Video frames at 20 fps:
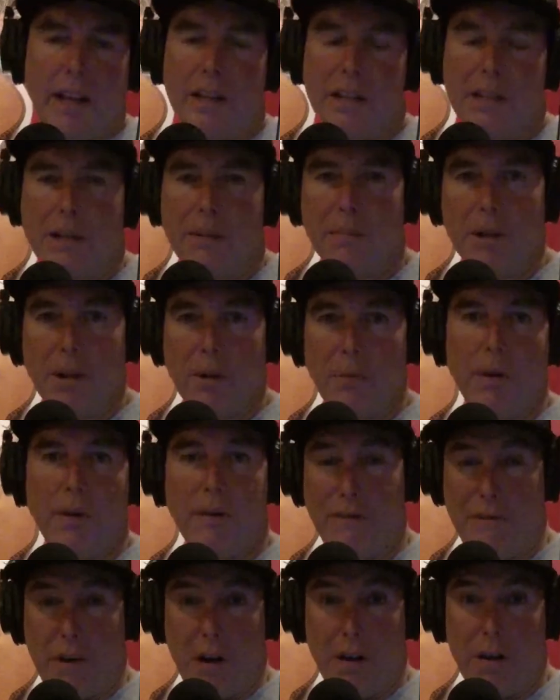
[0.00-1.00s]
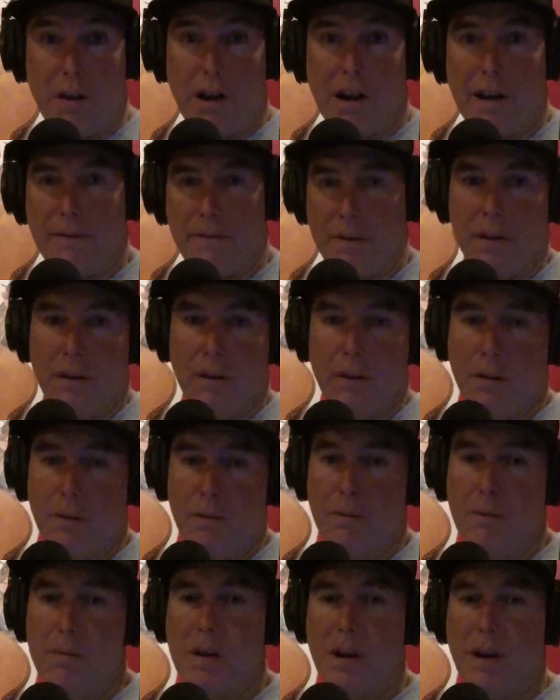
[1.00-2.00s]
assembly will fall off
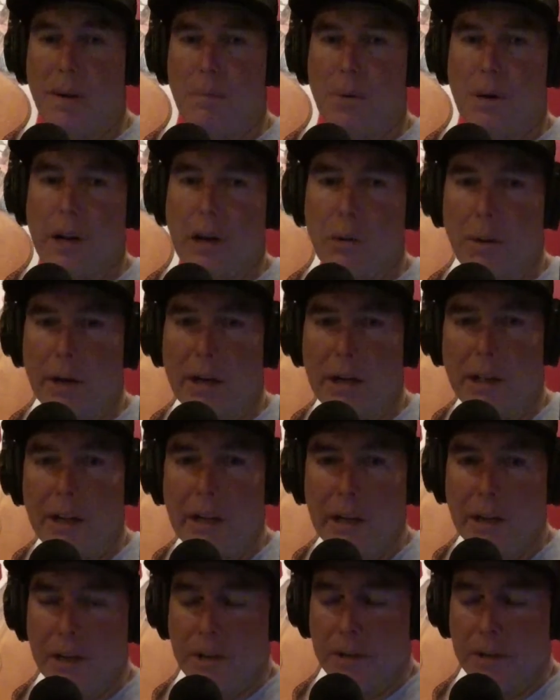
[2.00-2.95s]
pretty quickly.